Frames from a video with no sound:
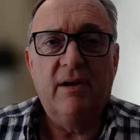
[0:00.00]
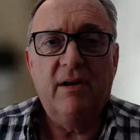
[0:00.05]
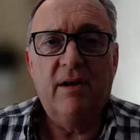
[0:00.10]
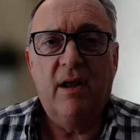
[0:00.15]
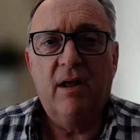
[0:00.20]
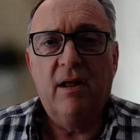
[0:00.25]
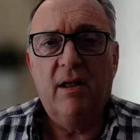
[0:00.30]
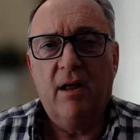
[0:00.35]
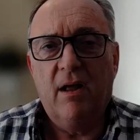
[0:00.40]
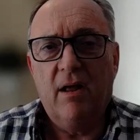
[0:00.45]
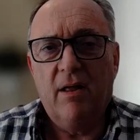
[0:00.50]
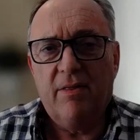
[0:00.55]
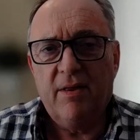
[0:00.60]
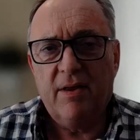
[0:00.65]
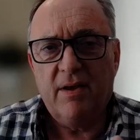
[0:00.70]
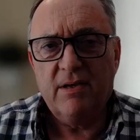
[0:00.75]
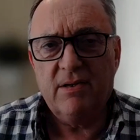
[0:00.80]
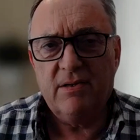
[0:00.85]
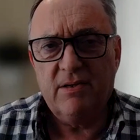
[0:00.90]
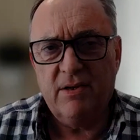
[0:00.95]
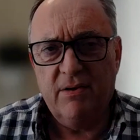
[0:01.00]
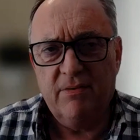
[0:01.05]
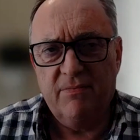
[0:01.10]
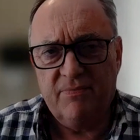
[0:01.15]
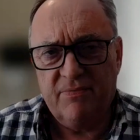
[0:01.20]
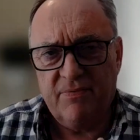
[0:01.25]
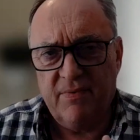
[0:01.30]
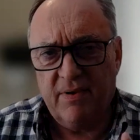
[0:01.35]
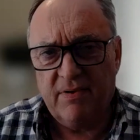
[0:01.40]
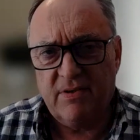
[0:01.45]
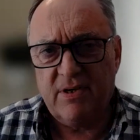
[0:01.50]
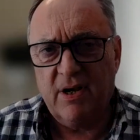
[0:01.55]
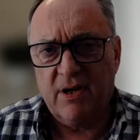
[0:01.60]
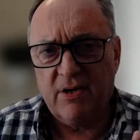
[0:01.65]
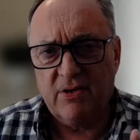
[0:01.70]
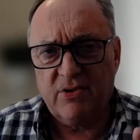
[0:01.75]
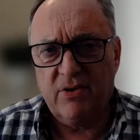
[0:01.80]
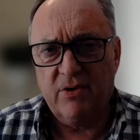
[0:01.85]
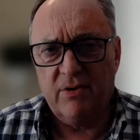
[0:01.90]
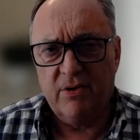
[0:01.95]
and I think you've
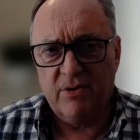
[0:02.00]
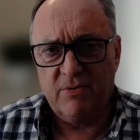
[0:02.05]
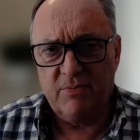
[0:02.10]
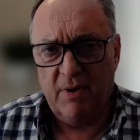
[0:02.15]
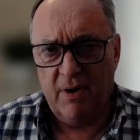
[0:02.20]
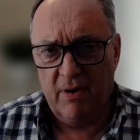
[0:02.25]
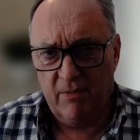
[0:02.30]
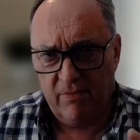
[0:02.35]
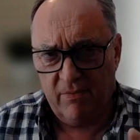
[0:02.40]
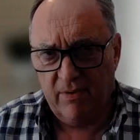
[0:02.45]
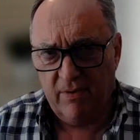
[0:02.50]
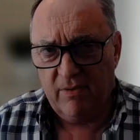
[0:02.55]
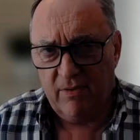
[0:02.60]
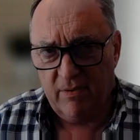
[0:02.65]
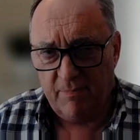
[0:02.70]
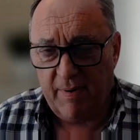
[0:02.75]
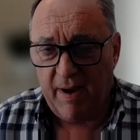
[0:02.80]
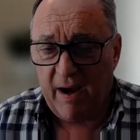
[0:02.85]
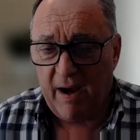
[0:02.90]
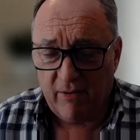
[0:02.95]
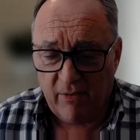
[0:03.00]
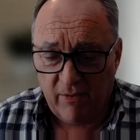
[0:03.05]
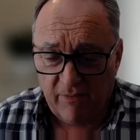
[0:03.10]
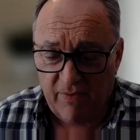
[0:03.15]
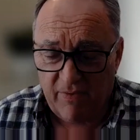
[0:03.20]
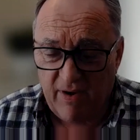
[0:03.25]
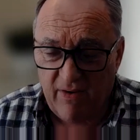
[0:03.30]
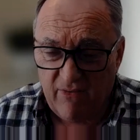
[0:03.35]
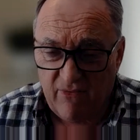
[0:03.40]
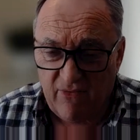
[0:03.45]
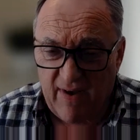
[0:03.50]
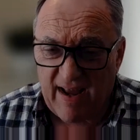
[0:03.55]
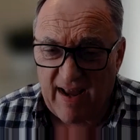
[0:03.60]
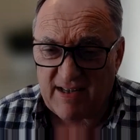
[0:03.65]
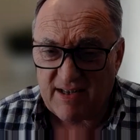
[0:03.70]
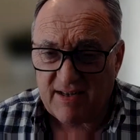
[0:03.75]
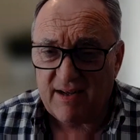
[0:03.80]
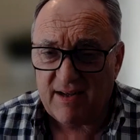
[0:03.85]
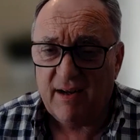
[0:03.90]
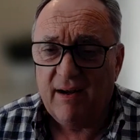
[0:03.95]
touched on as well the power of the
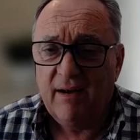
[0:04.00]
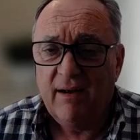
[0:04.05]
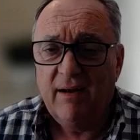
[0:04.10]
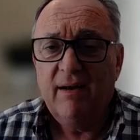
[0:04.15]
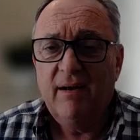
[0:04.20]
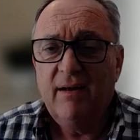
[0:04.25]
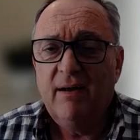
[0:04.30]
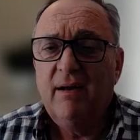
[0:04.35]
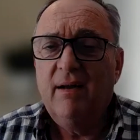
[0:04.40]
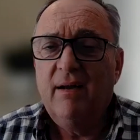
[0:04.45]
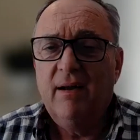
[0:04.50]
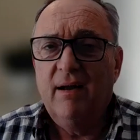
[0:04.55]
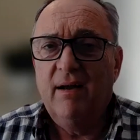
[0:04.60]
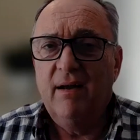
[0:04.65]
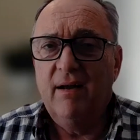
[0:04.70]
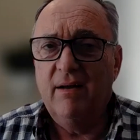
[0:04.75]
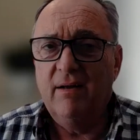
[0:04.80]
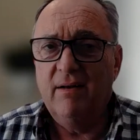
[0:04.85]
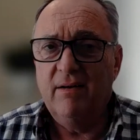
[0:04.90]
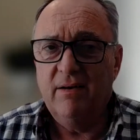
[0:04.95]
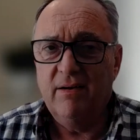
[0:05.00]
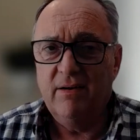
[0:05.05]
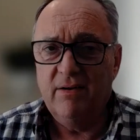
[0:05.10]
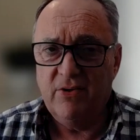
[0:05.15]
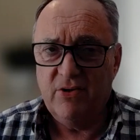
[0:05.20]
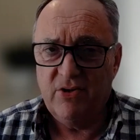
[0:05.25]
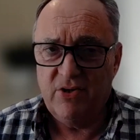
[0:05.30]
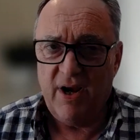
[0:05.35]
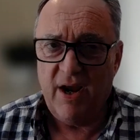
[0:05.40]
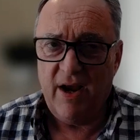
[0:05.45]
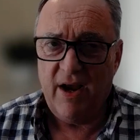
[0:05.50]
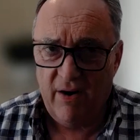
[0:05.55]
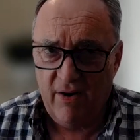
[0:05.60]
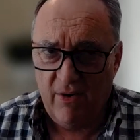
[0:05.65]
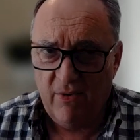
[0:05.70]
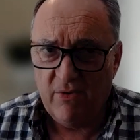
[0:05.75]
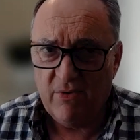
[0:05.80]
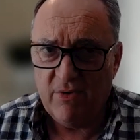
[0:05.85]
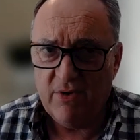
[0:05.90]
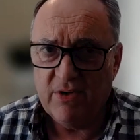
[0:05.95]
investor and
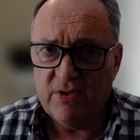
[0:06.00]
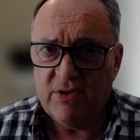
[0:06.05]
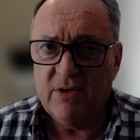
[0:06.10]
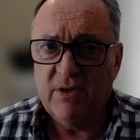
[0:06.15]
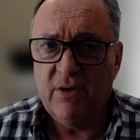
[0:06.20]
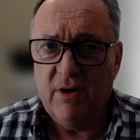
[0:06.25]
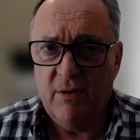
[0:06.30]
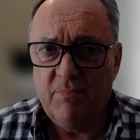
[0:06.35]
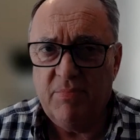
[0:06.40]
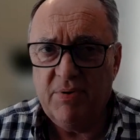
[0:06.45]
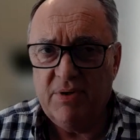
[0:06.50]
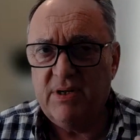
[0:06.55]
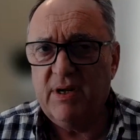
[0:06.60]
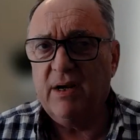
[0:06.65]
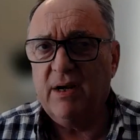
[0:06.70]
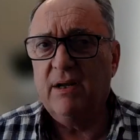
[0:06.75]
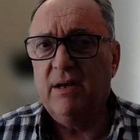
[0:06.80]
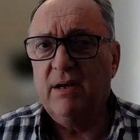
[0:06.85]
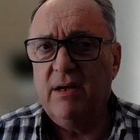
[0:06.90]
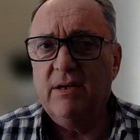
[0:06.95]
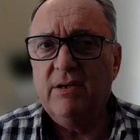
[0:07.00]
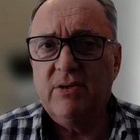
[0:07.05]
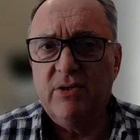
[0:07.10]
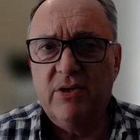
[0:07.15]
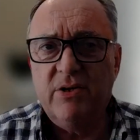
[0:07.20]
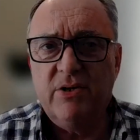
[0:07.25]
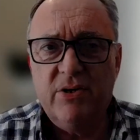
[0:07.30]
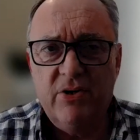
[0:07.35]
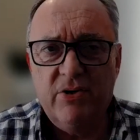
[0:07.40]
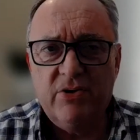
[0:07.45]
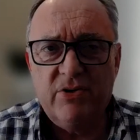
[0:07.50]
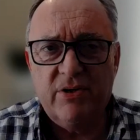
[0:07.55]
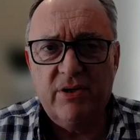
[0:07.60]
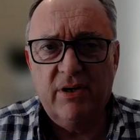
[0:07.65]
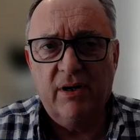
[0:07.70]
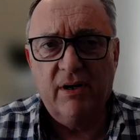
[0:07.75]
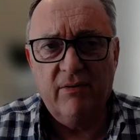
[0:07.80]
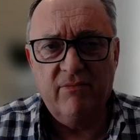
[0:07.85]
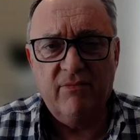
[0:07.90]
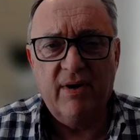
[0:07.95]
shareholders, and particularly
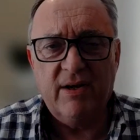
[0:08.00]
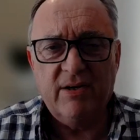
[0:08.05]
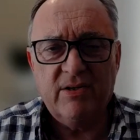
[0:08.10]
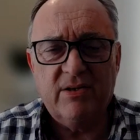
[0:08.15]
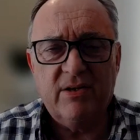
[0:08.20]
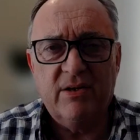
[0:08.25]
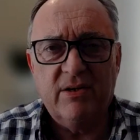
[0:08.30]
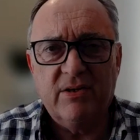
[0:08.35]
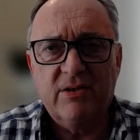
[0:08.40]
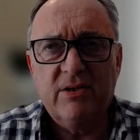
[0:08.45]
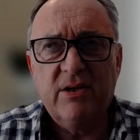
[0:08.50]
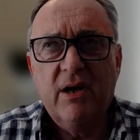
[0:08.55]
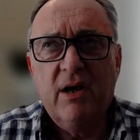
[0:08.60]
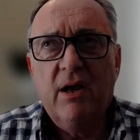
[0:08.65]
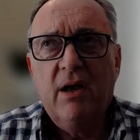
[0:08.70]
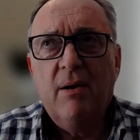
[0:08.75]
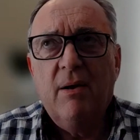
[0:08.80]
institutional investors.